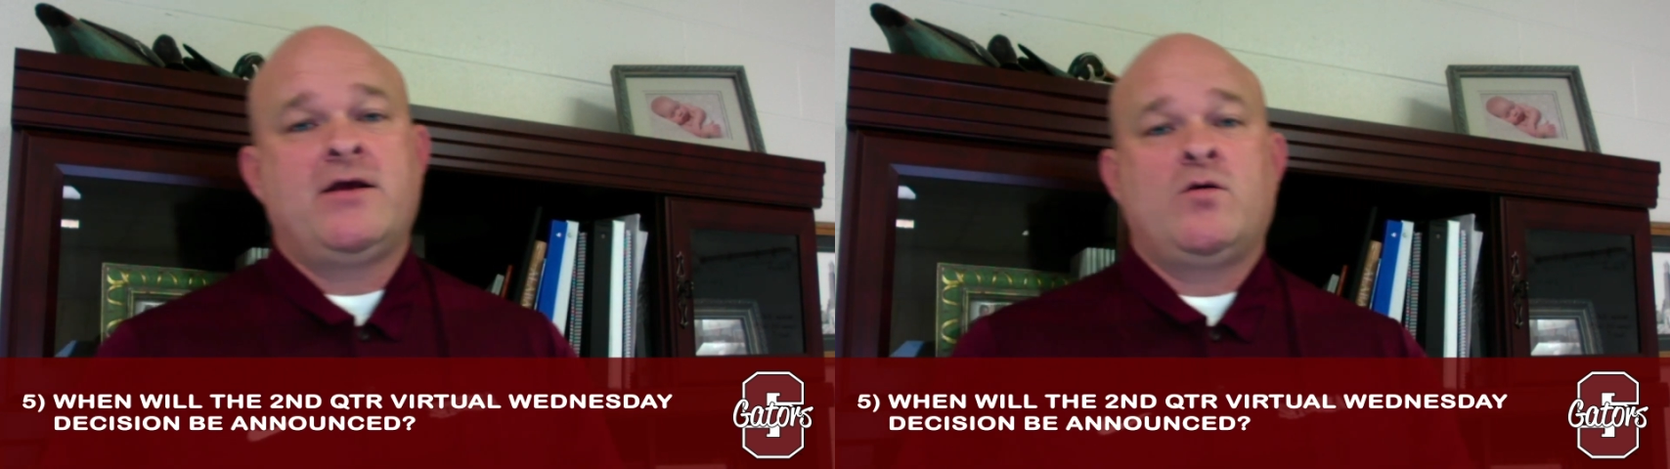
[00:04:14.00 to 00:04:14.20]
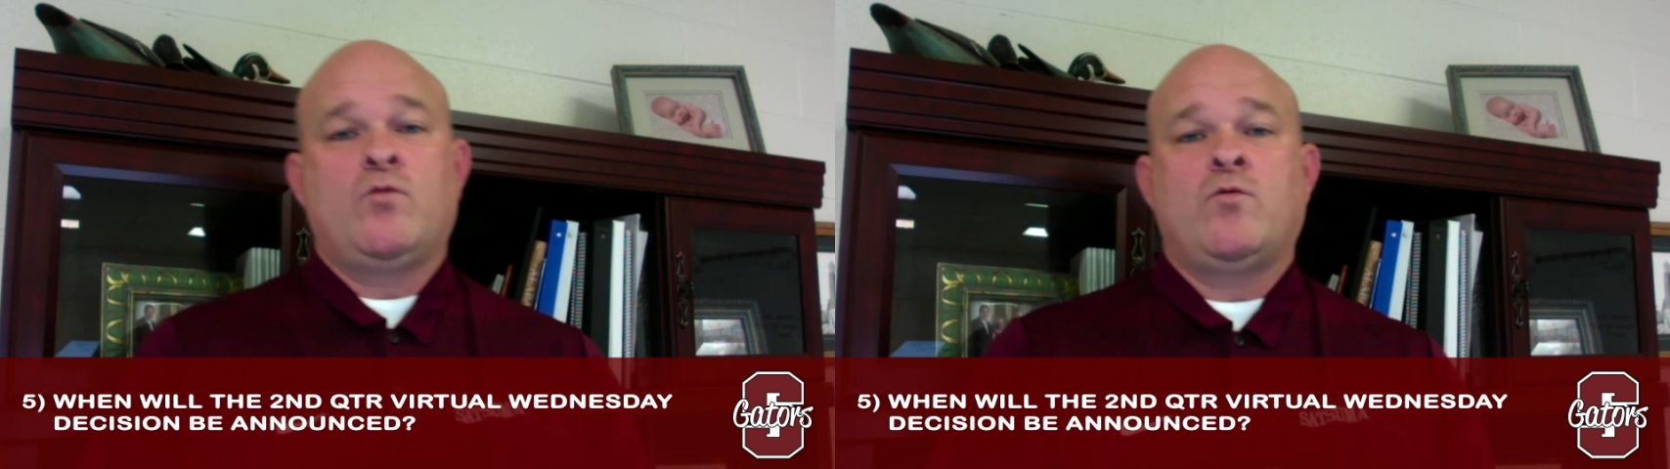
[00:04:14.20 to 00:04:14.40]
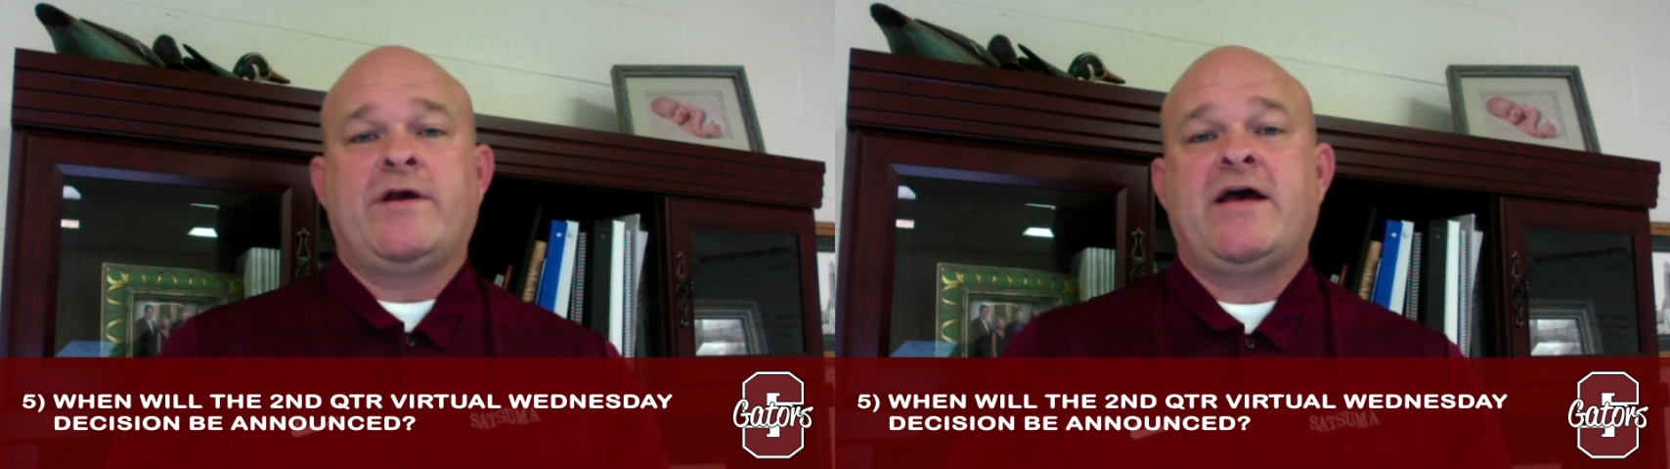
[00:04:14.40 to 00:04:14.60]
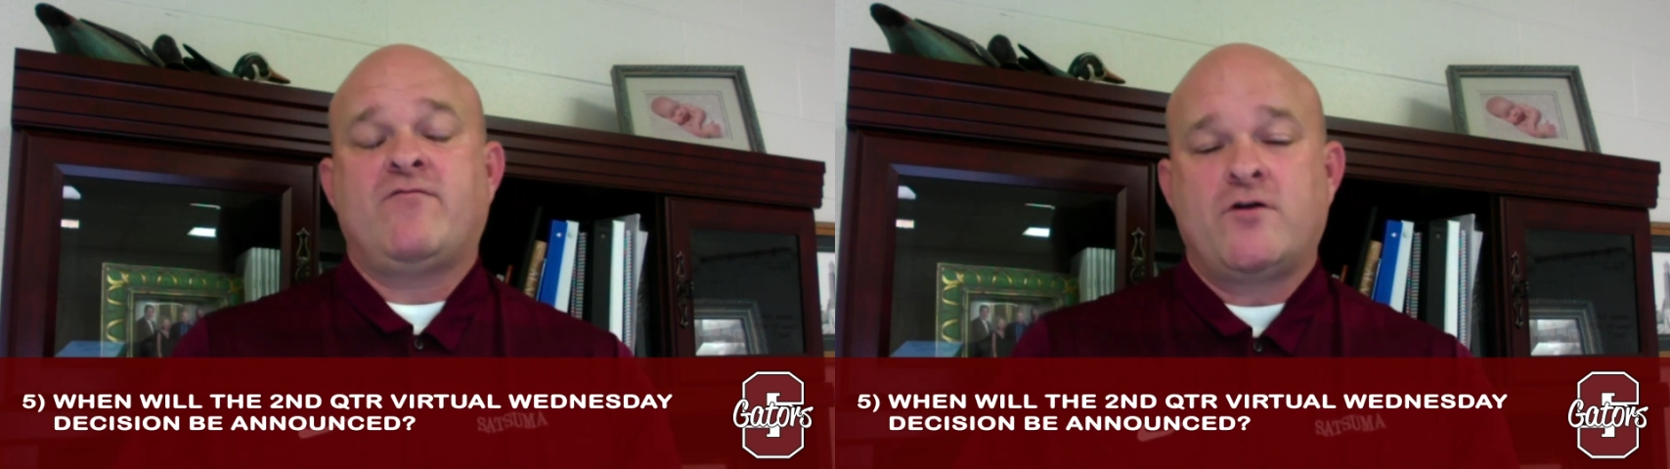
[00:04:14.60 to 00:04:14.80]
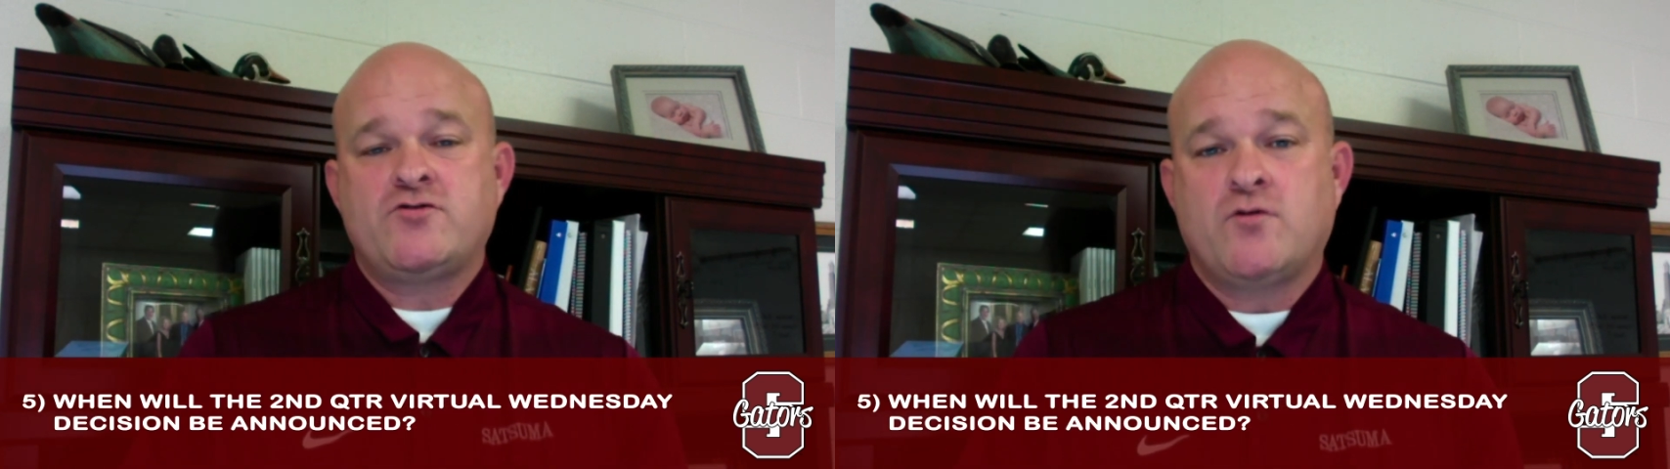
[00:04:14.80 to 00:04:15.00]
will we have
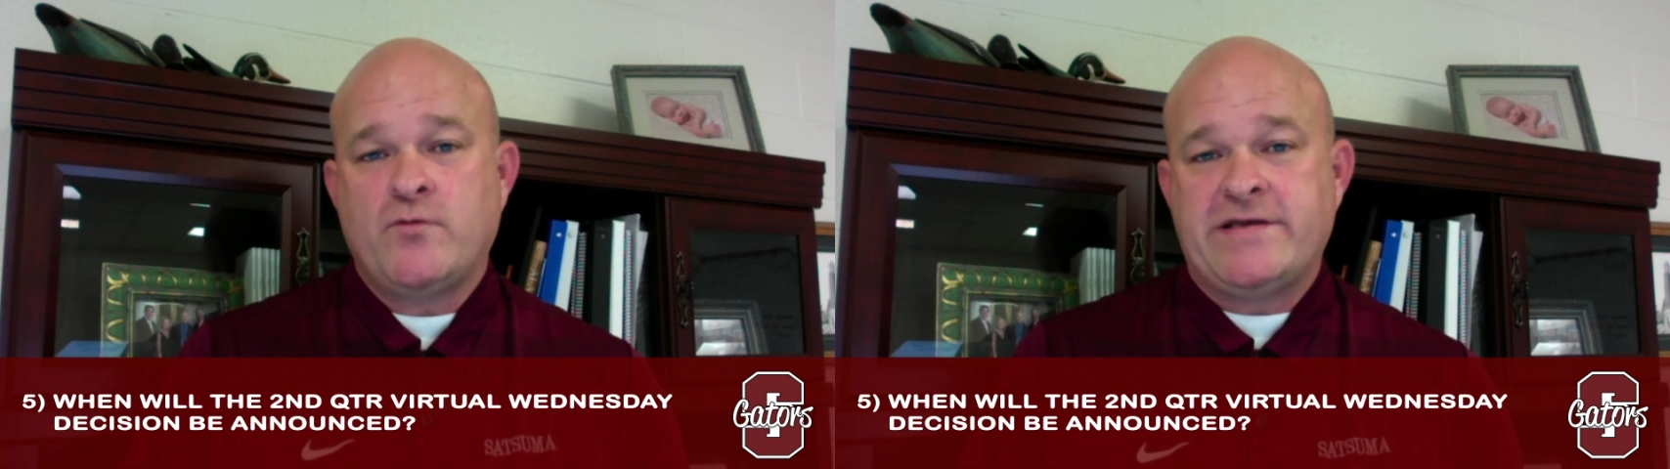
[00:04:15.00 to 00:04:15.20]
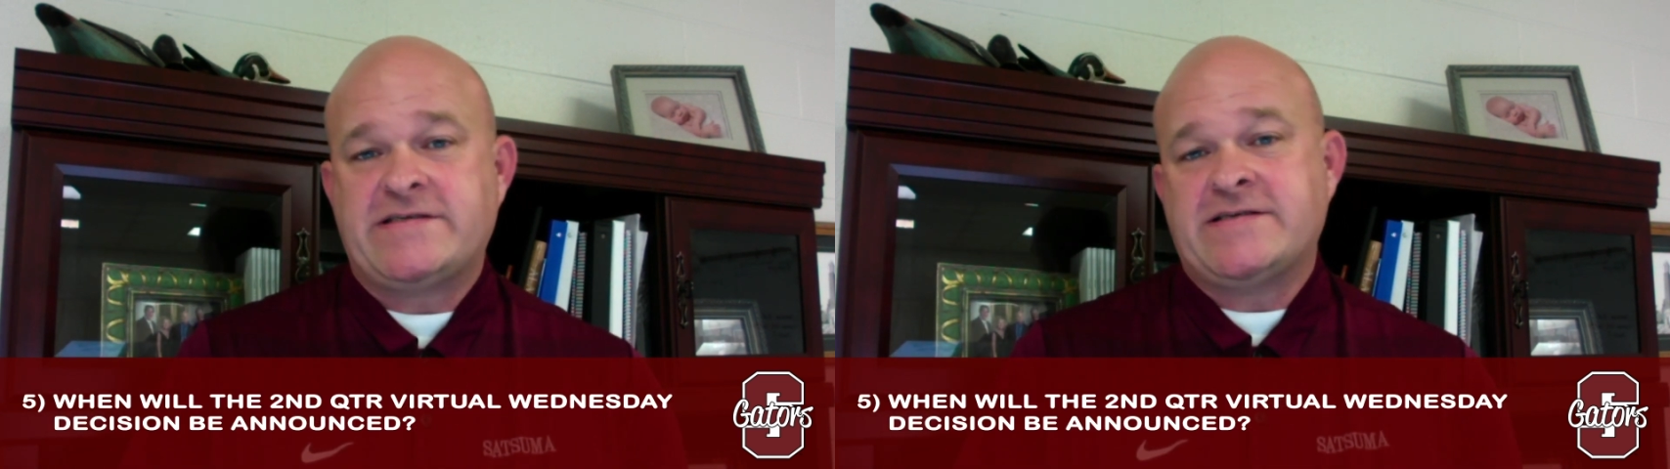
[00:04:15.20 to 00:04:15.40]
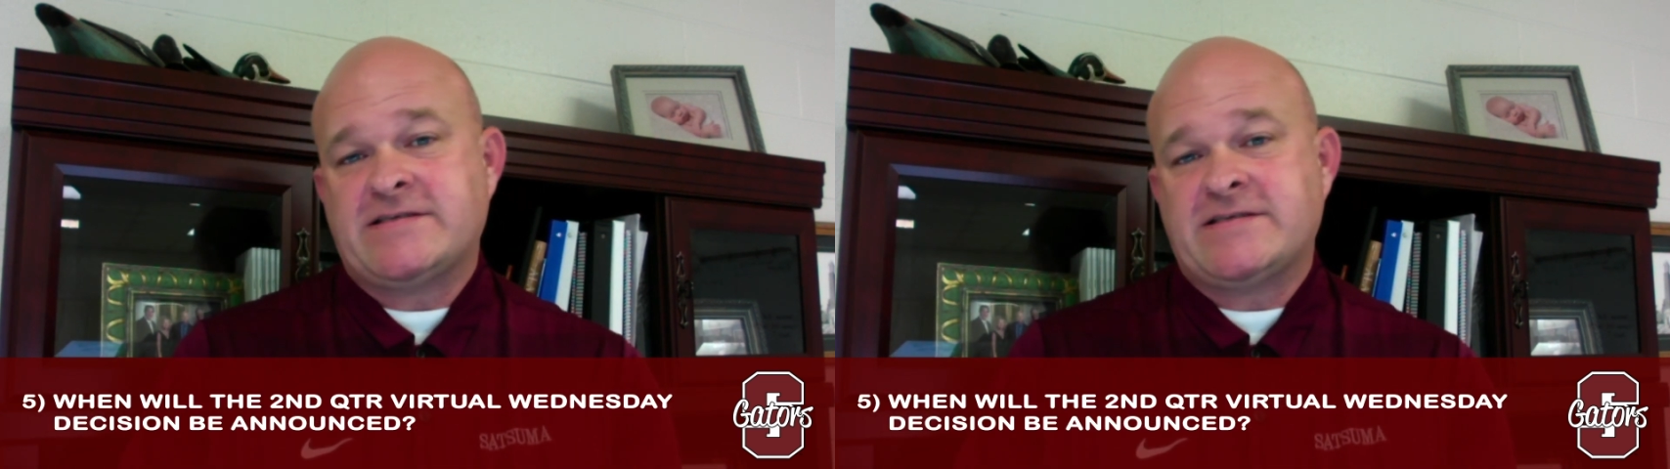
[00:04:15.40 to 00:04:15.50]
virtual Wednesdays